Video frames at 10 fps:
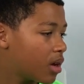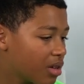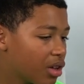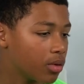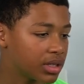
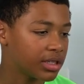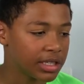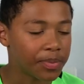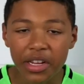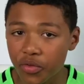you know,
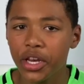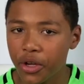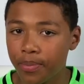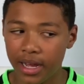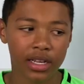he's a really good
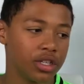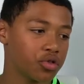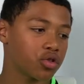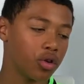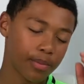player, you know,
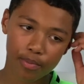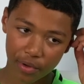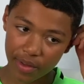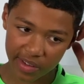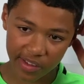scored
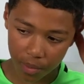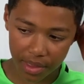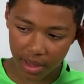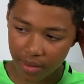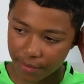previously to win the
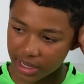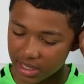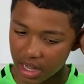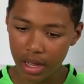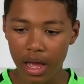game for
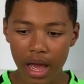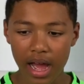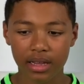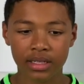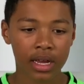Leicester,
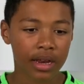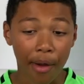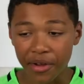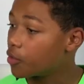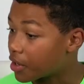and now
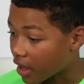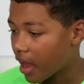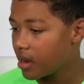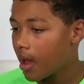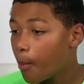he scored
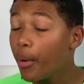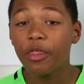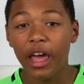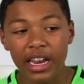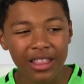again. But
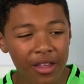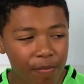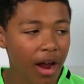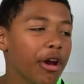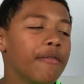then in the
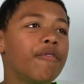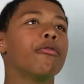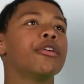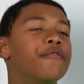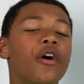
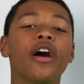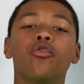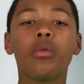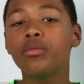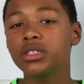very final
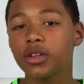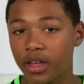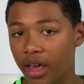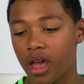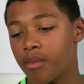moments of the
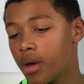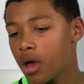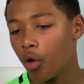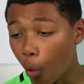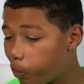game,
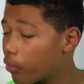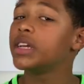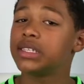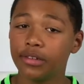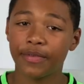
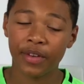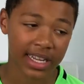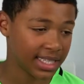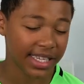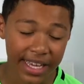Brighton for
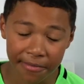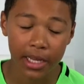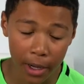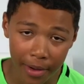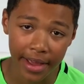Leicester gives
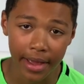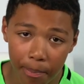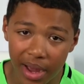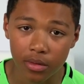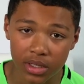away a
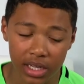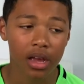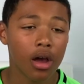penalty